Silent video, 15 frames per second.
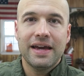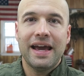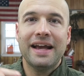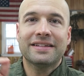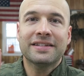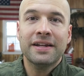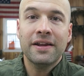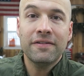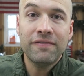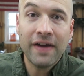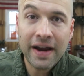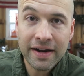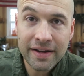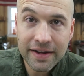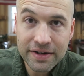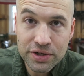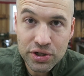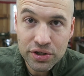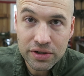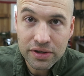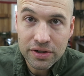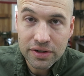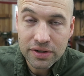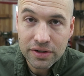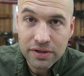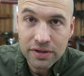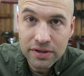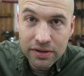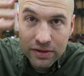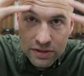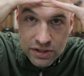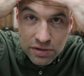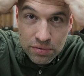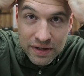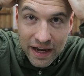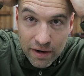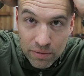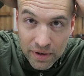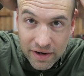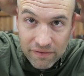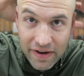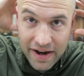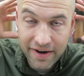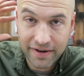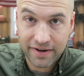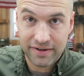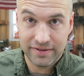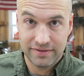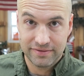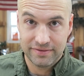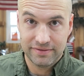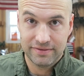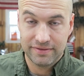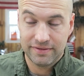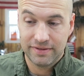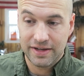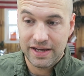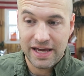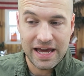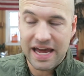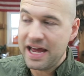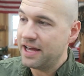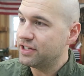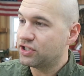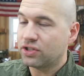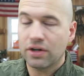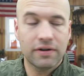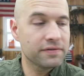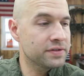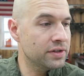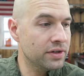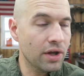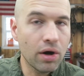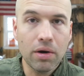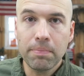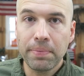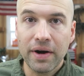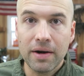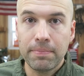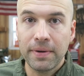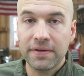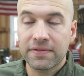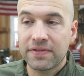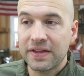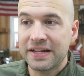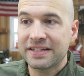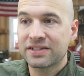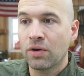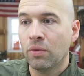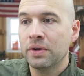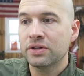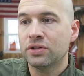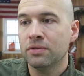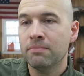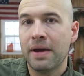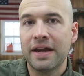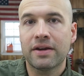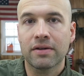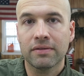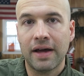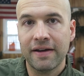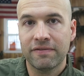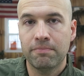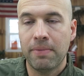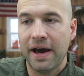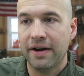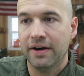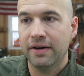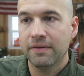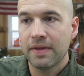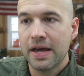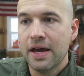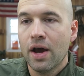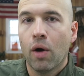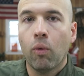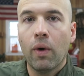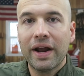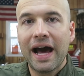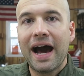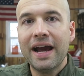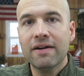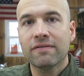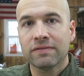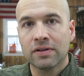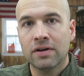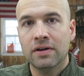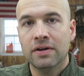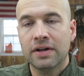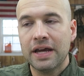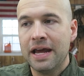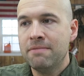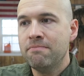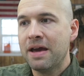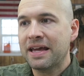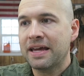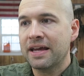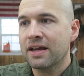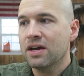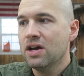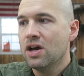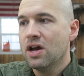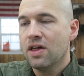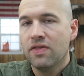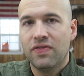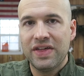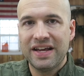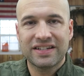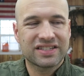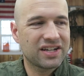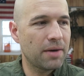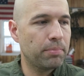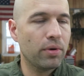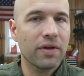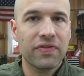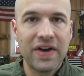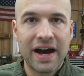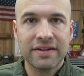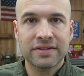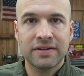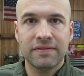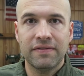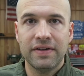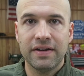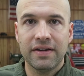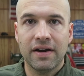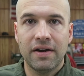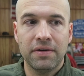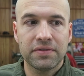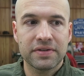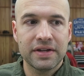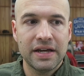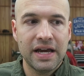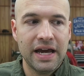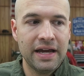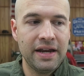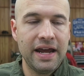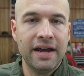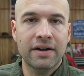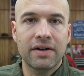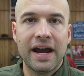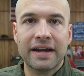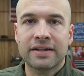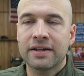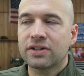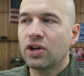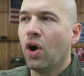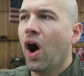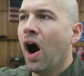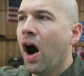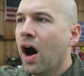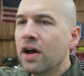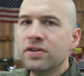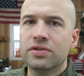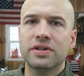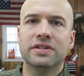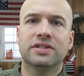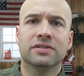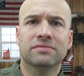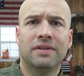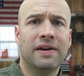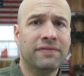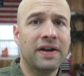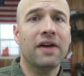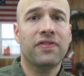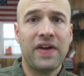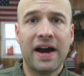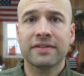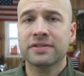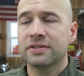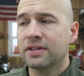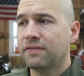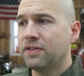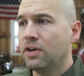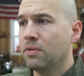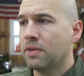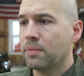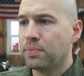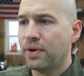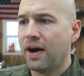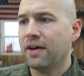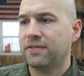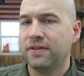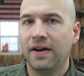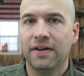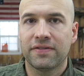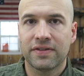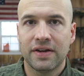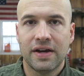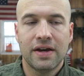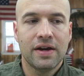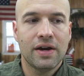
It's an advantage to get rid of hair. It serves no purpose that is going to make your life better. What I have learned in making these couple of thousand of videos and interacting to hundreds, if not thousands of you in the process,